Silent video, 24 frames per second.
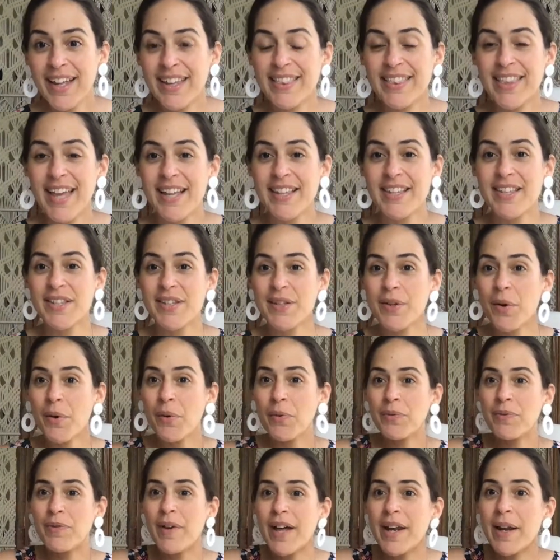That's so
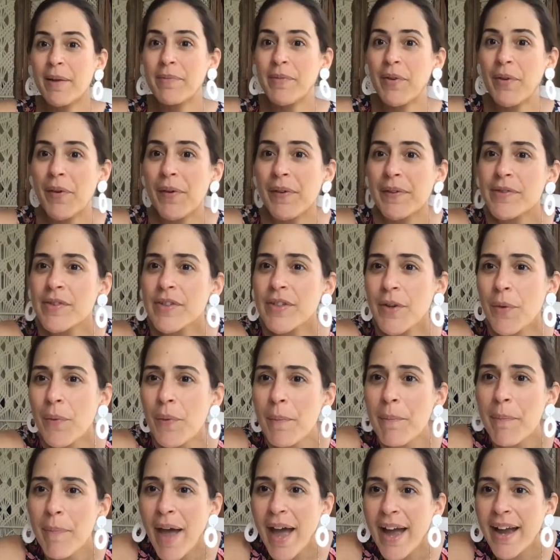fun. I'm just
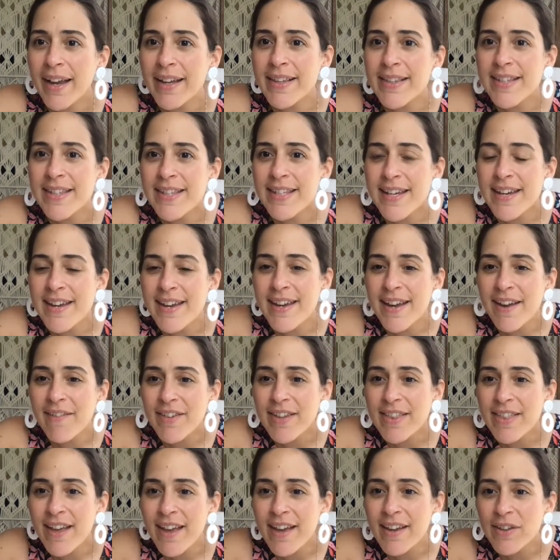going back and seeing
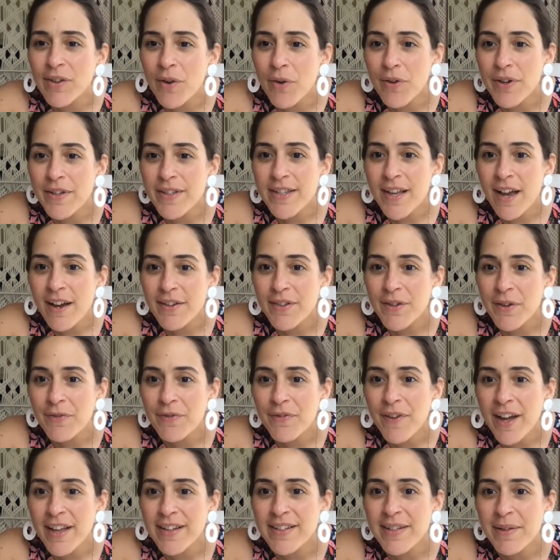everything. Yoga socks are
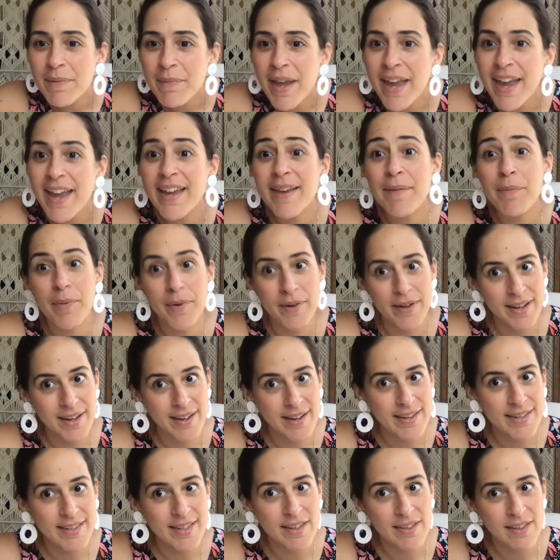fun to make. Pretty
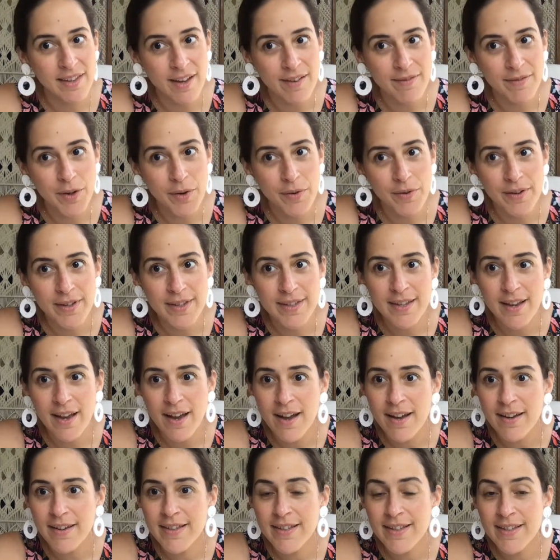easy. Love yoga
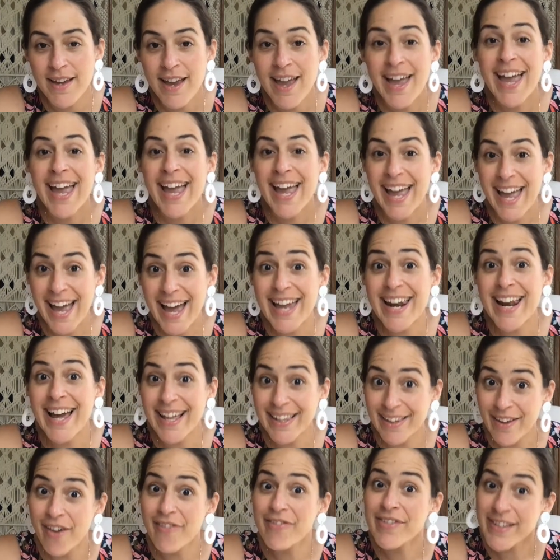socks. And I
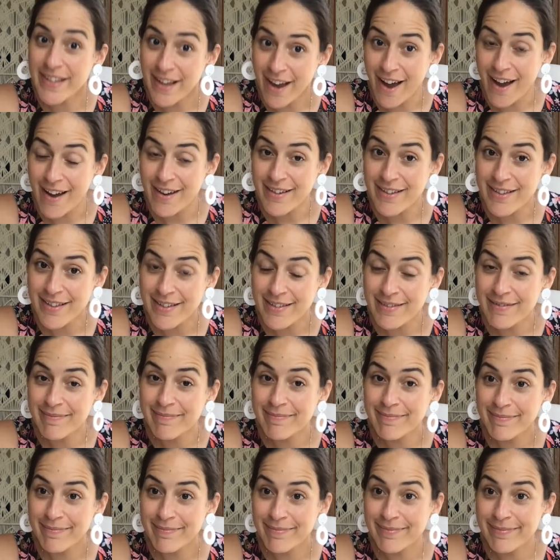love socks.
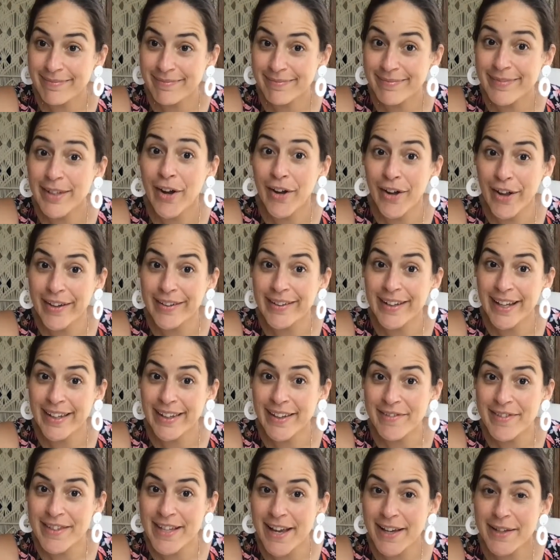Y'all, I
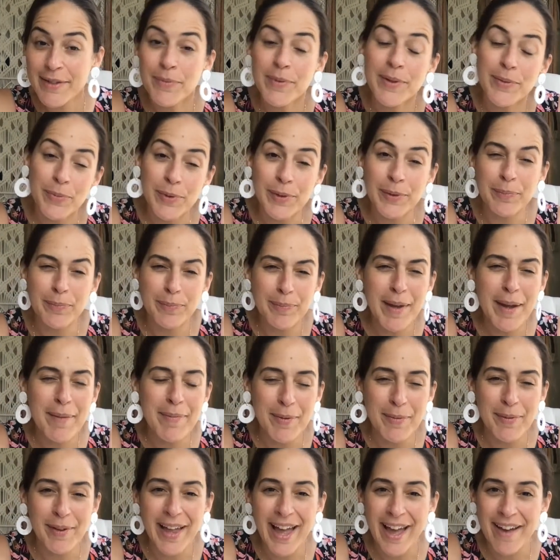love socks.
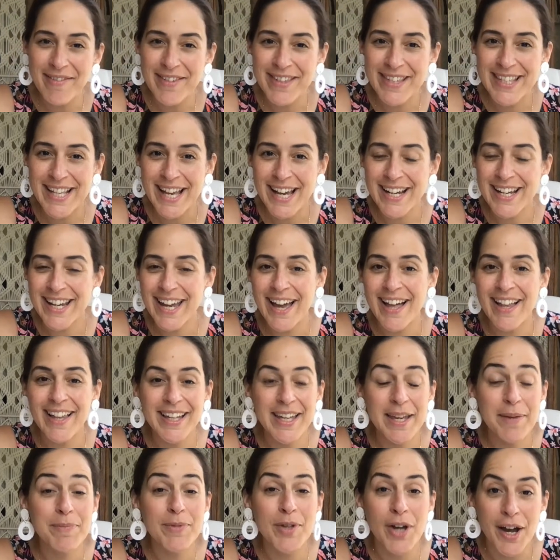Maybe we'll have a sock cal. I
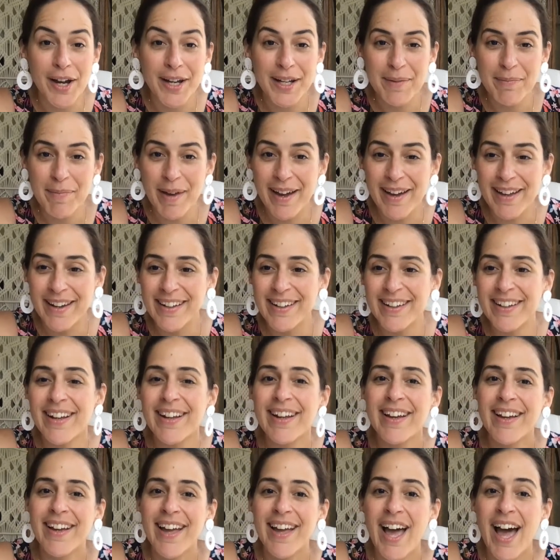keep talking about it.
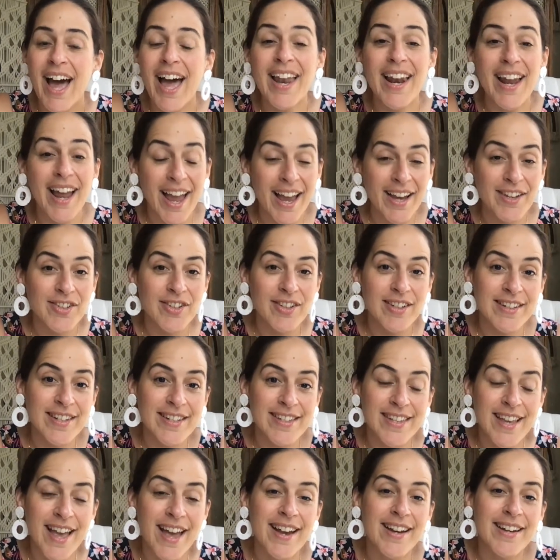And I actually
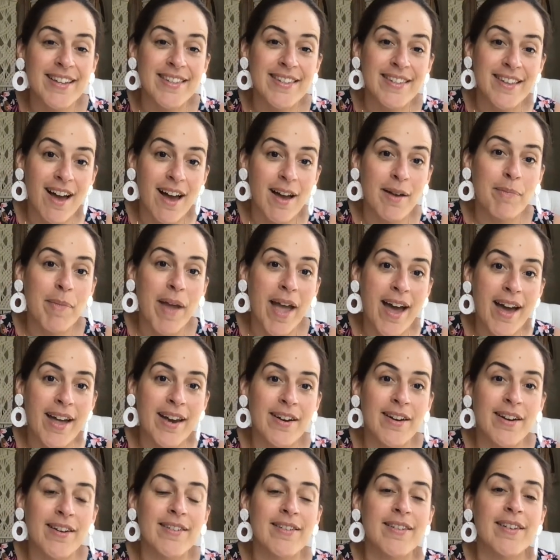designed a sock
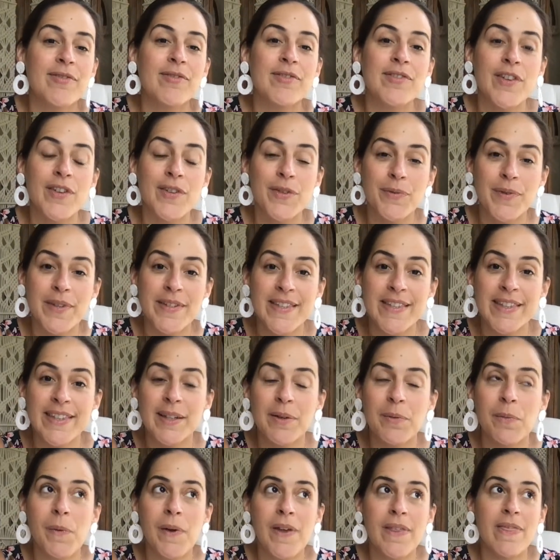pattern just recently
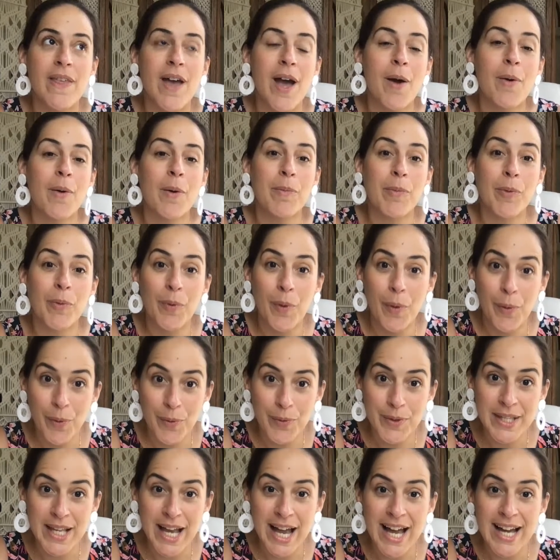with our Berroco
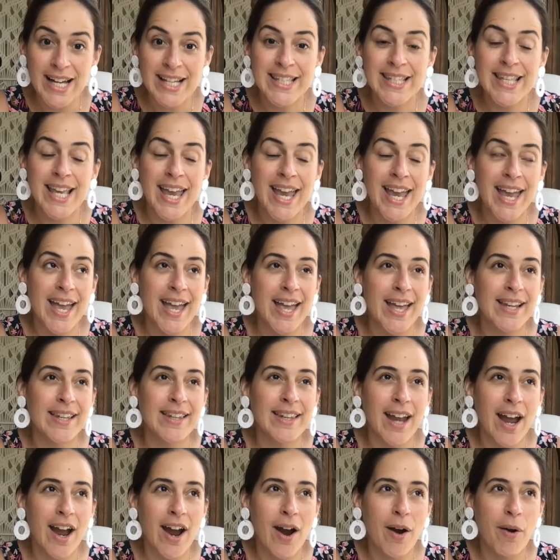socks
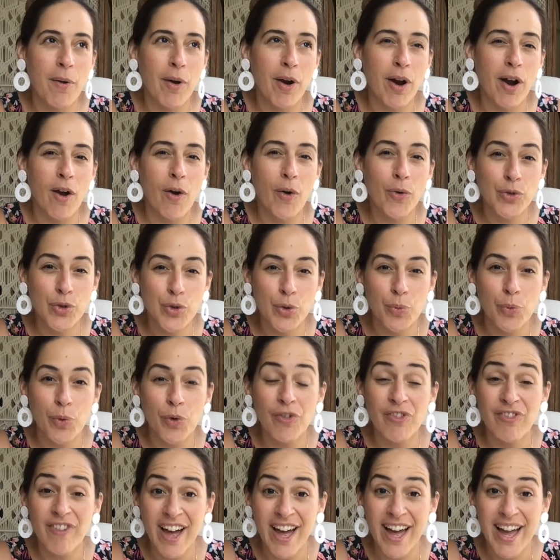and our Ultra Wool
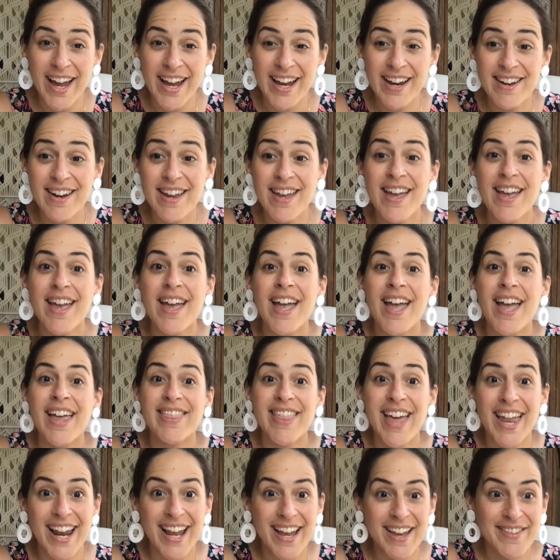Fine
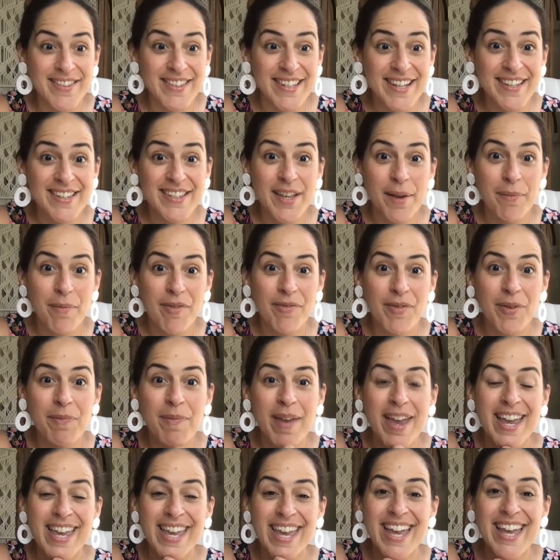that I see some of you
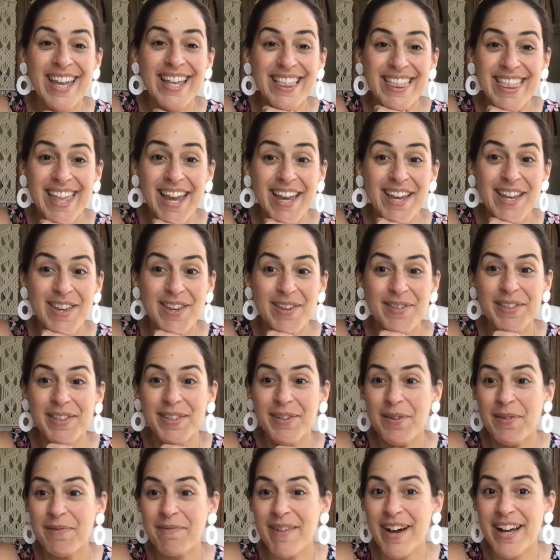making. Thank you
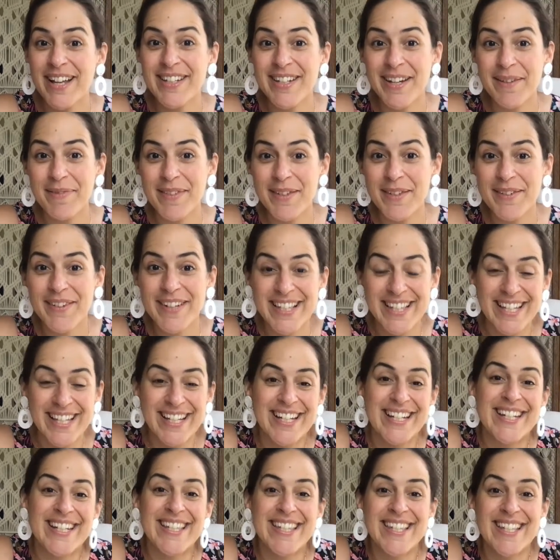so much. I'm so
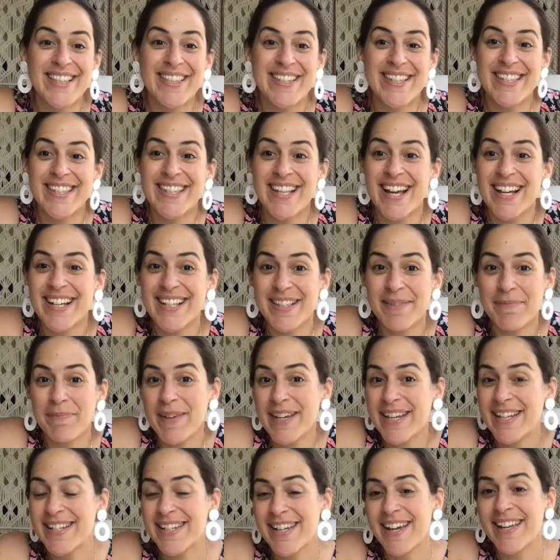excited to see the socks
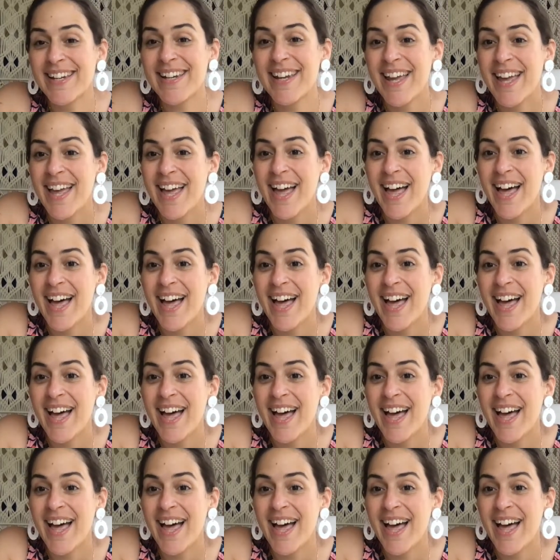being done.